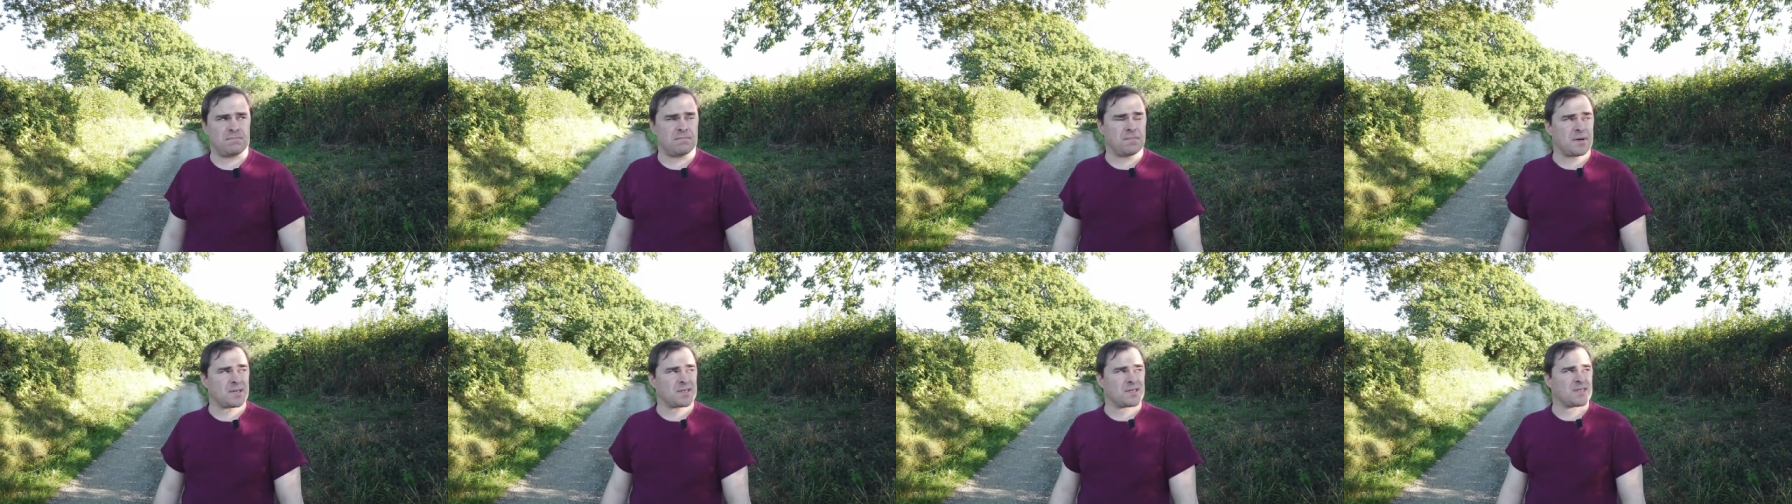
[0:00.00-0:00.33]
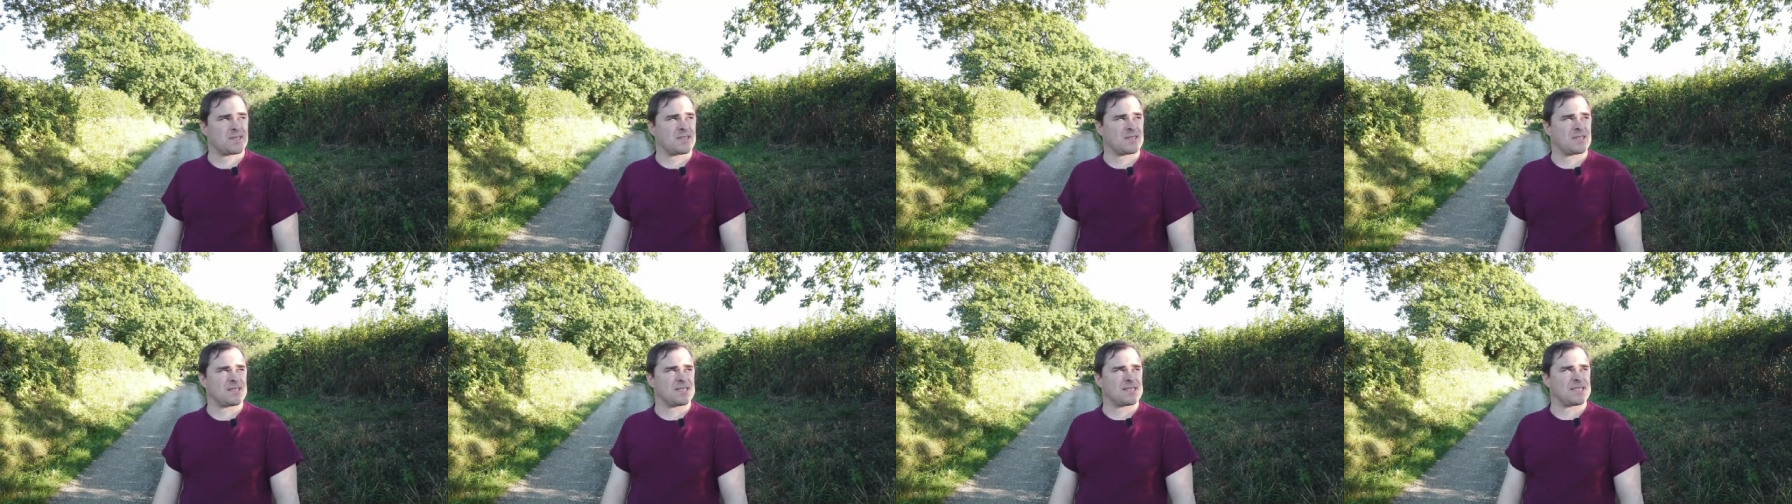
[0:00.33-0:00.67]

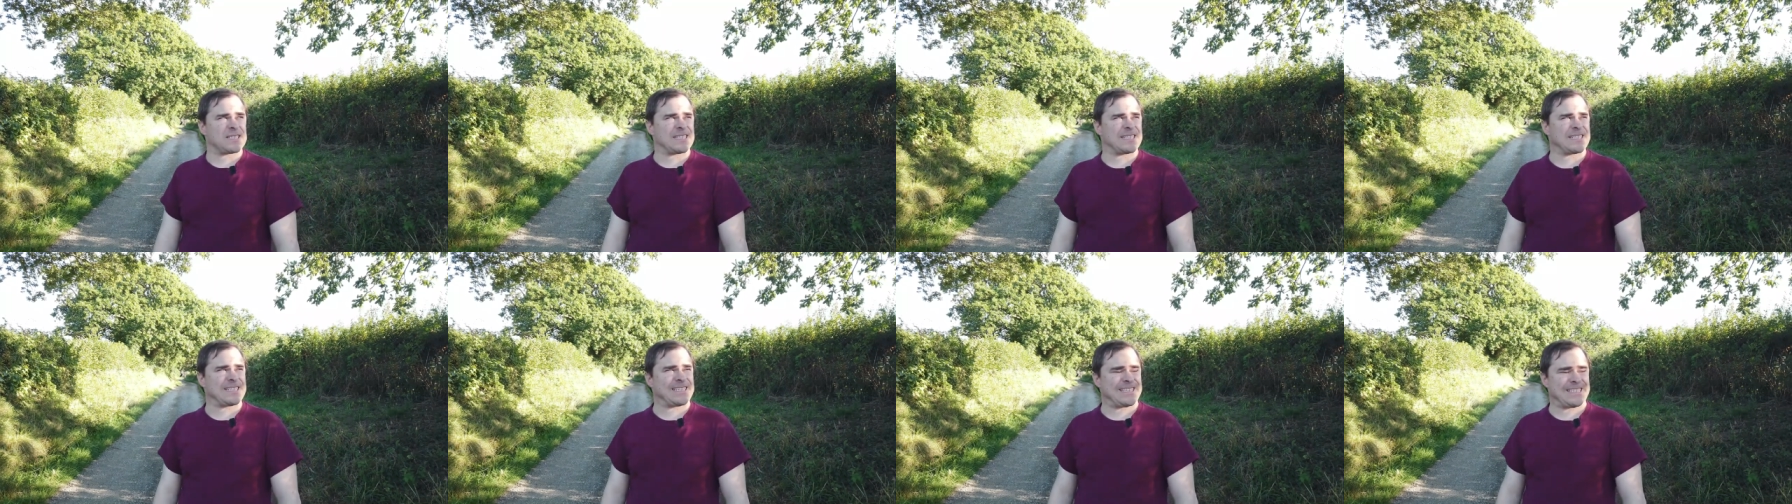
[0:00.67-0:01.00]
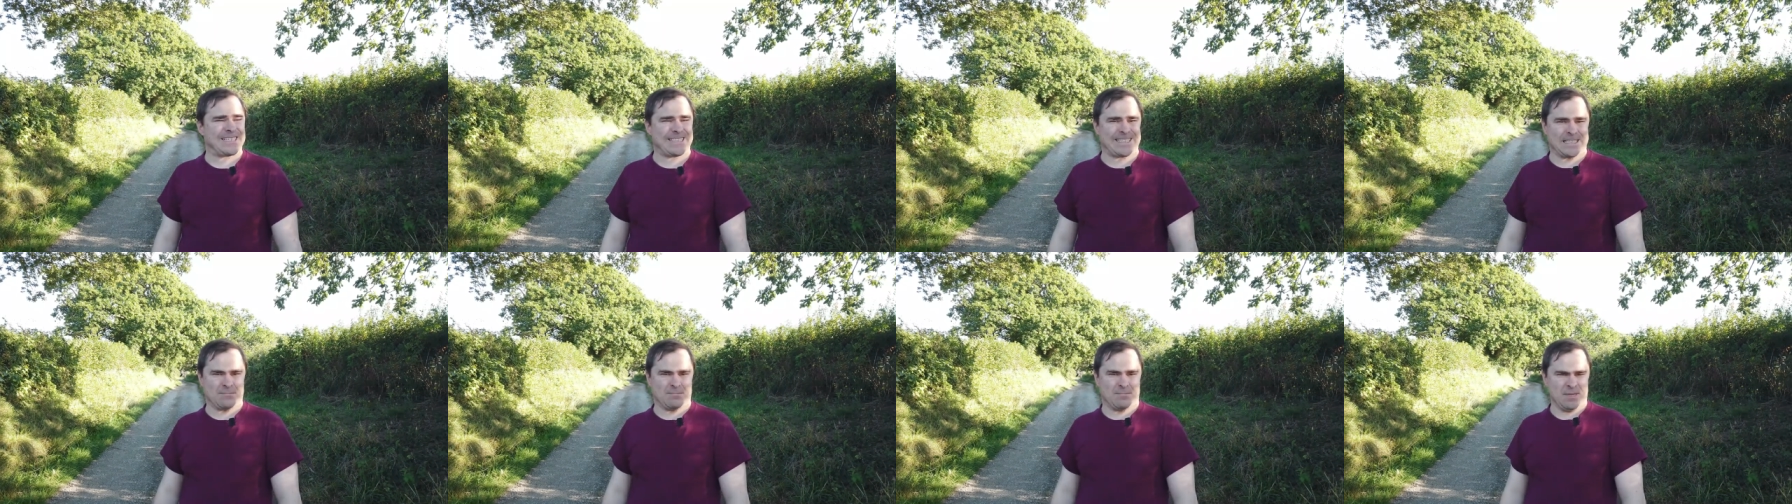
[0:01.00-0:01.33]
but
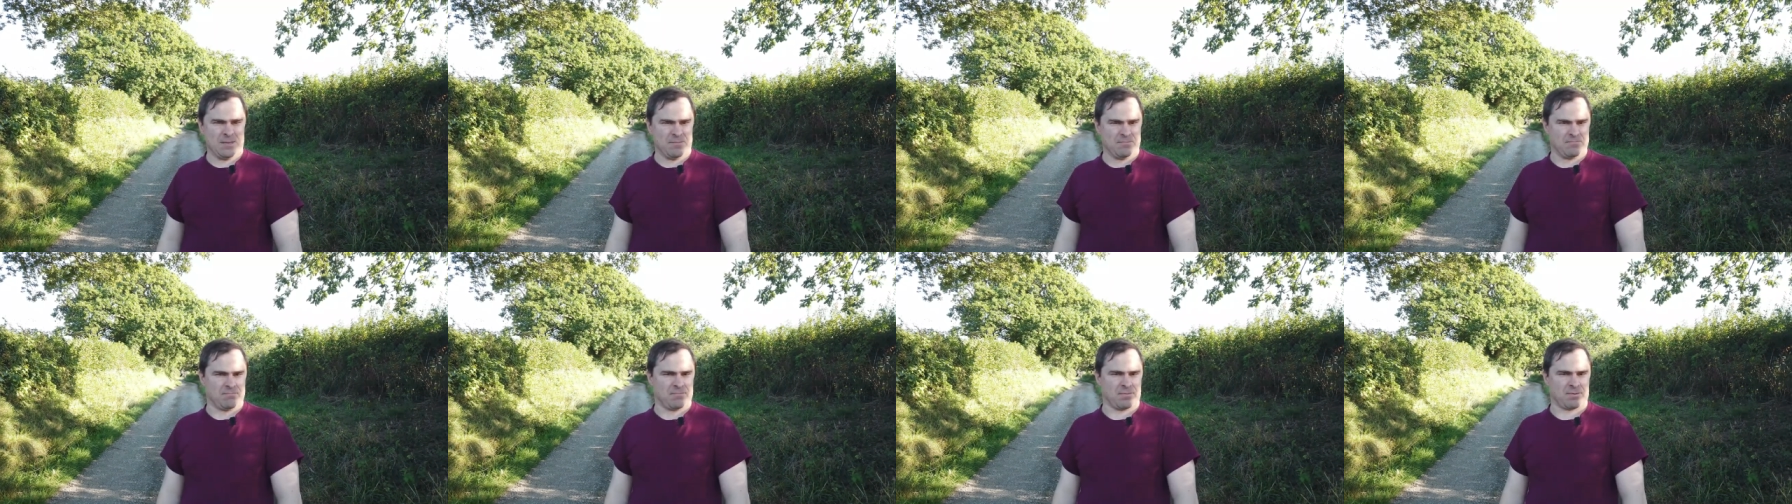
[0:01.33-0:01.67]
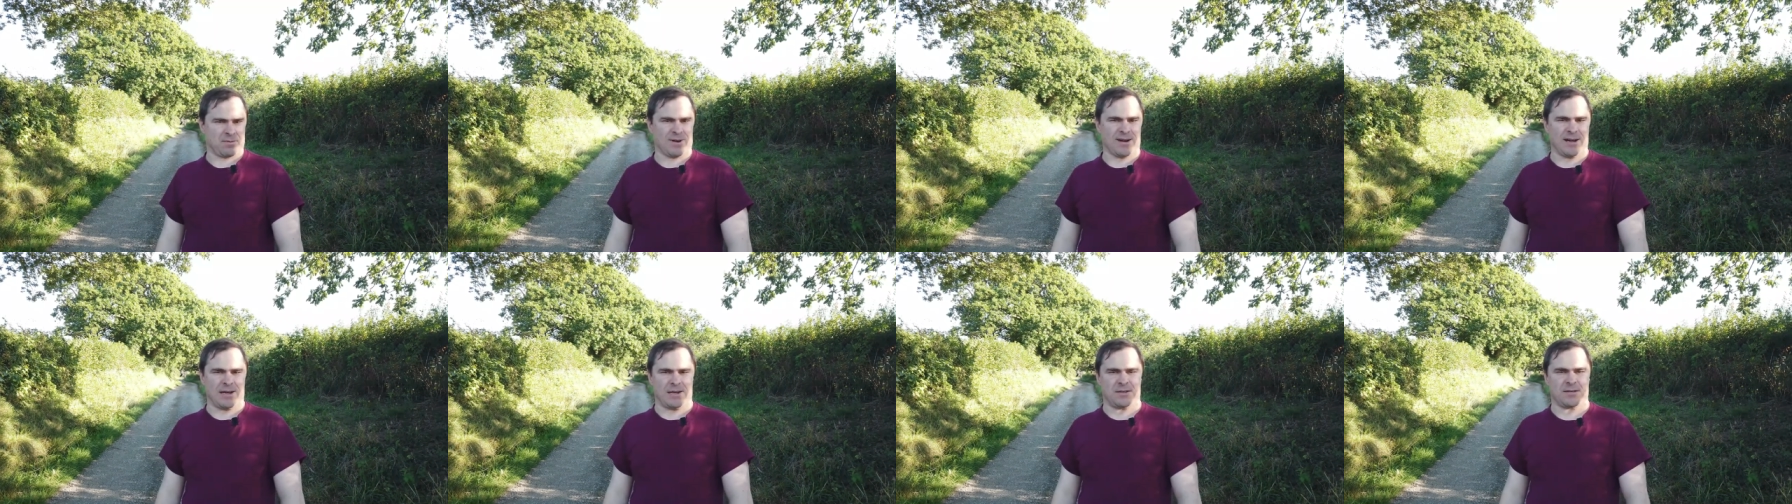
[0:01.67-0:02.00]
it's a bit
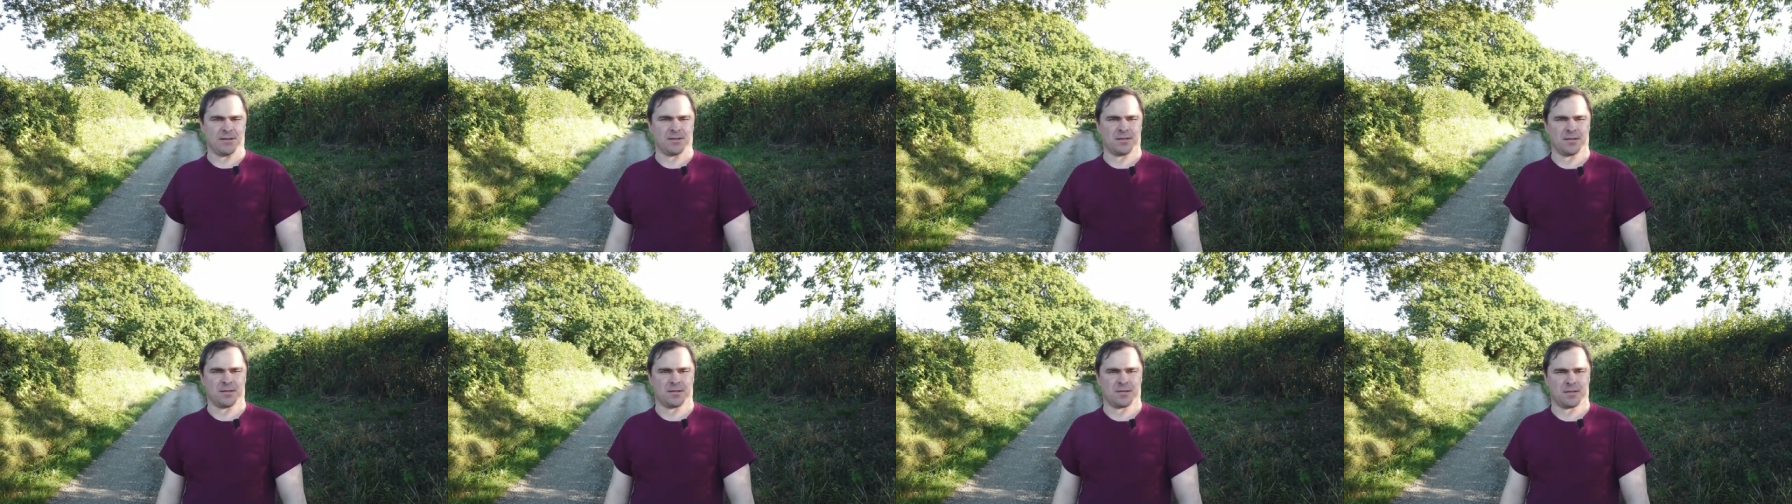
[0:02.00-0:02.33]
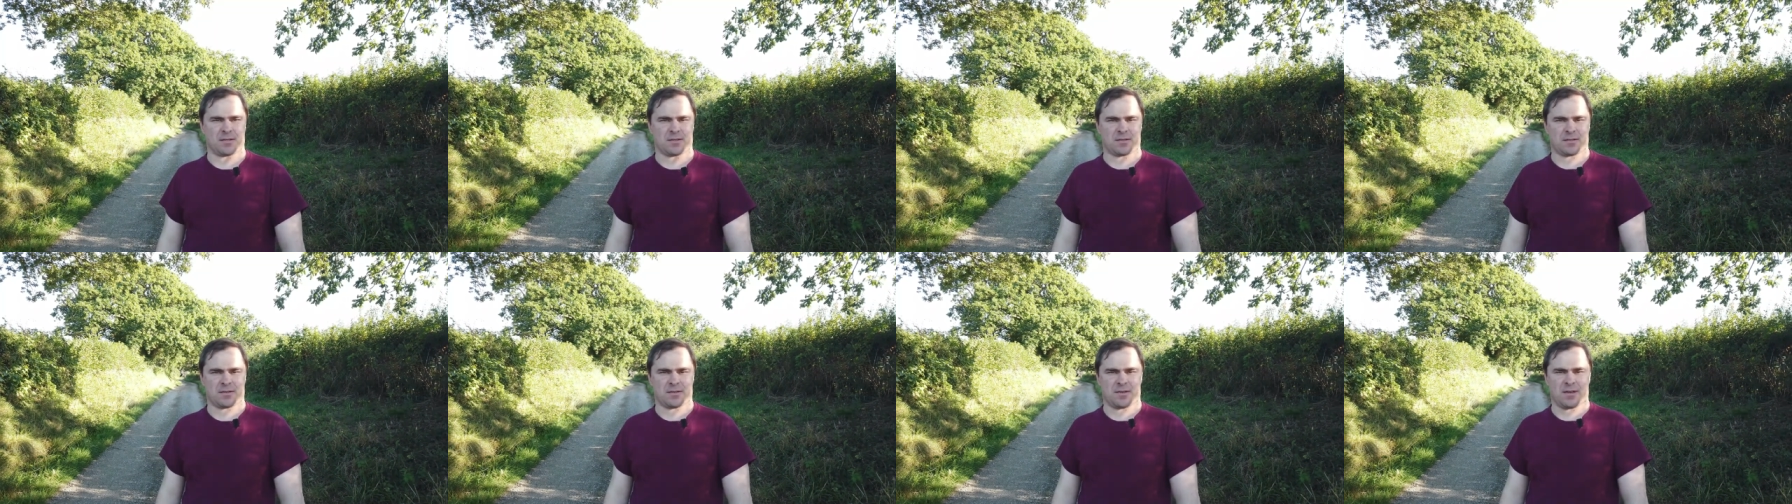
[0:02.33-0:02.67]
bright, isn't
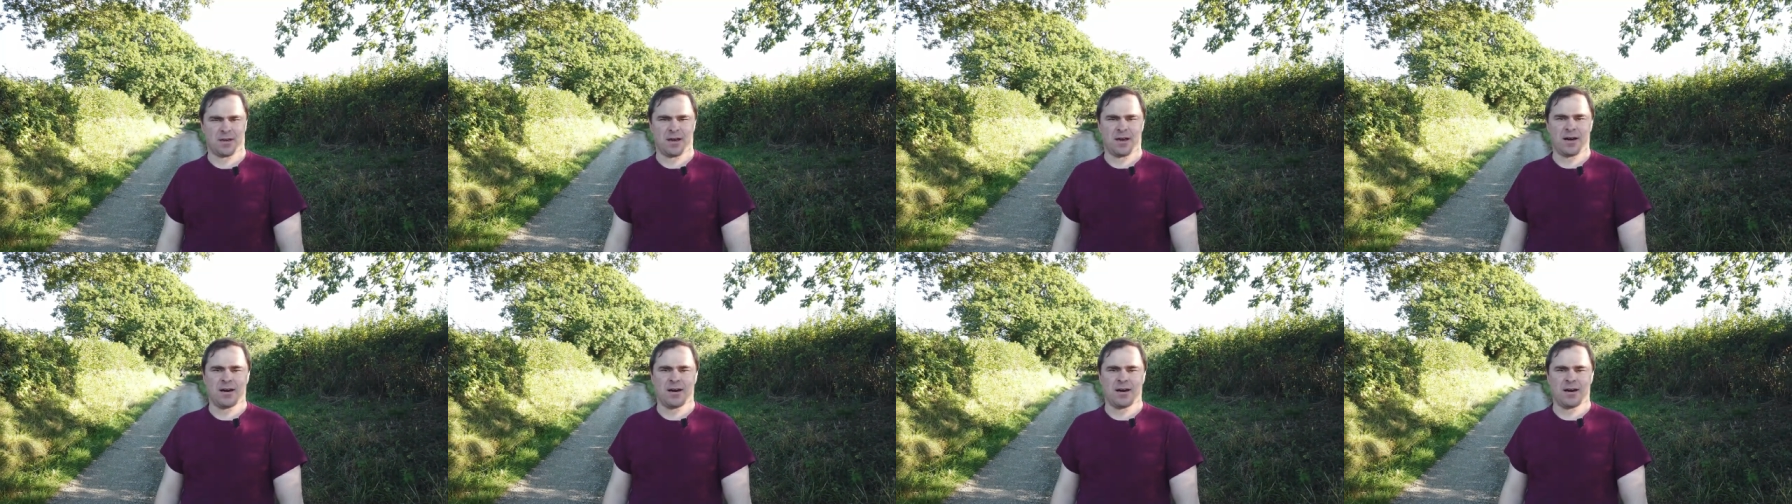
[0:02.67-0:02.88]
it?